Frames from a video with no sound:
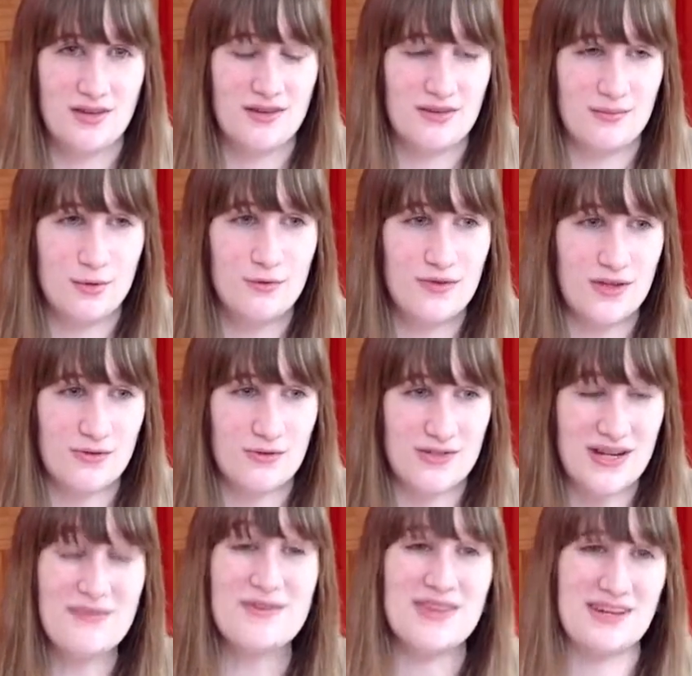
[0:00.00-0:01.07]
The movie throws
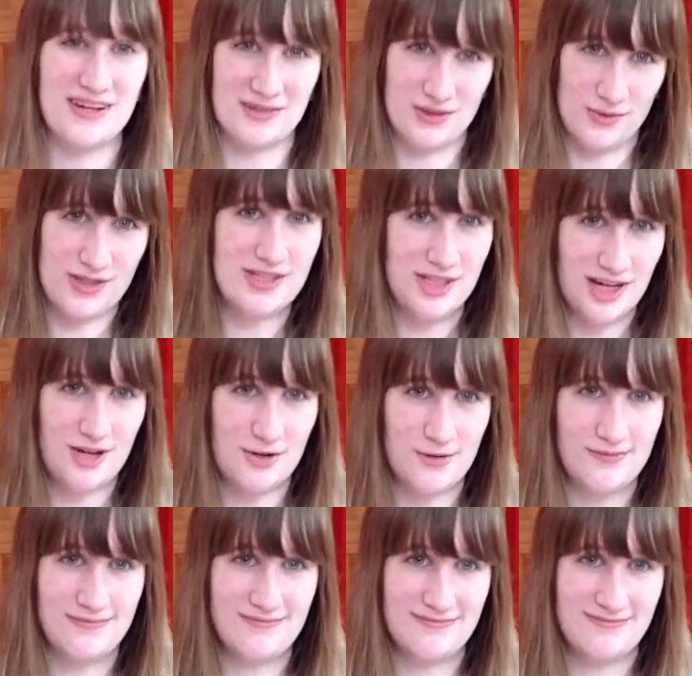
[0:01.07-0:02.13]
everything out the window,
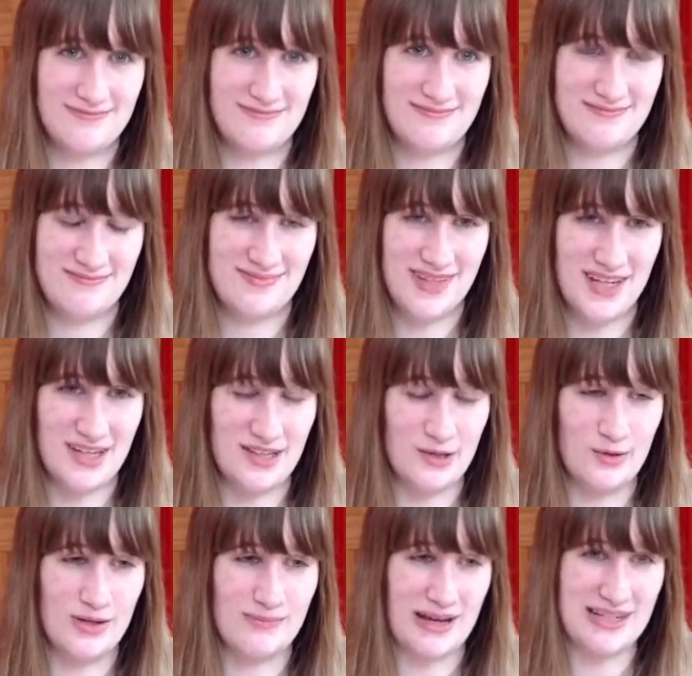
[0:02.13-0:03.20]

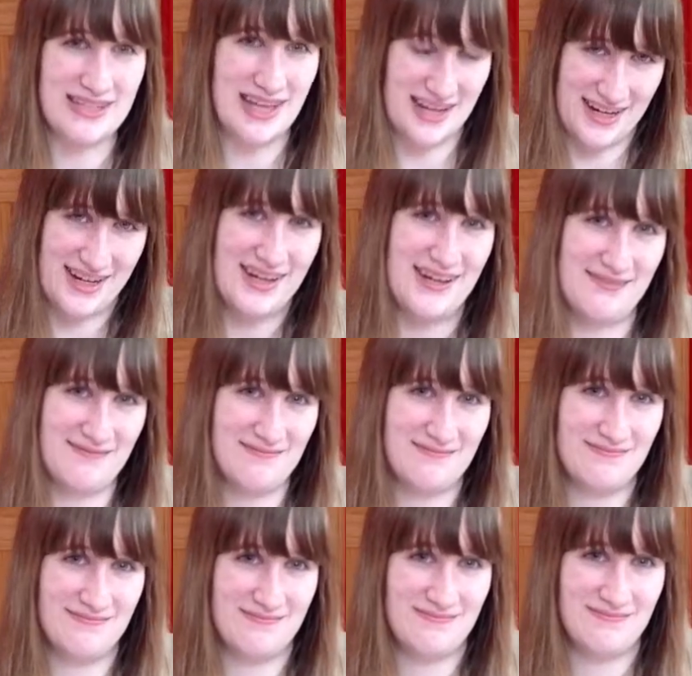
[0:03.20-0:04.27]
including my sanity,
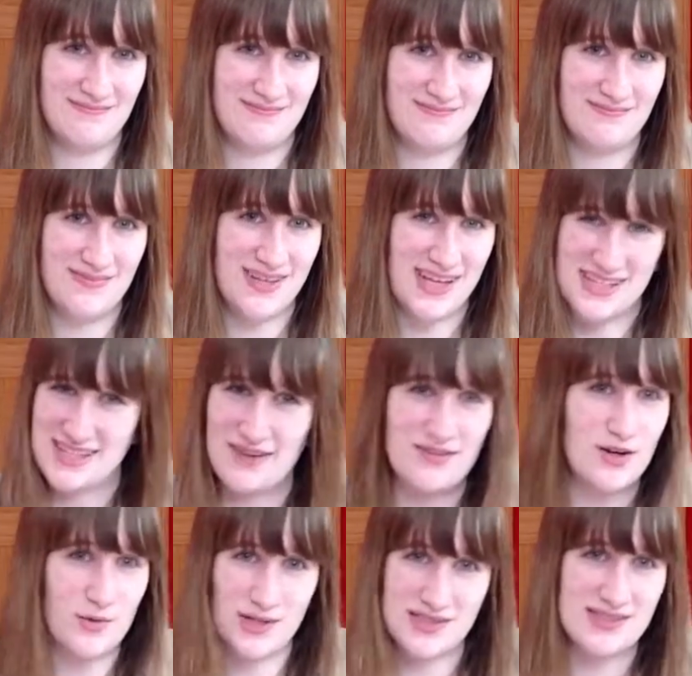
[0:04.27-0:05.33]
in case you
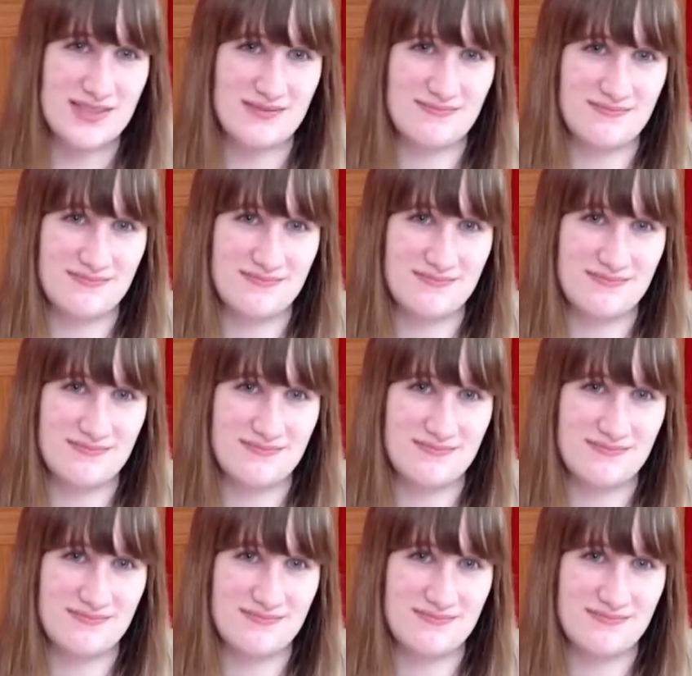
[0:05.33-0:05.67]
haven't noticed.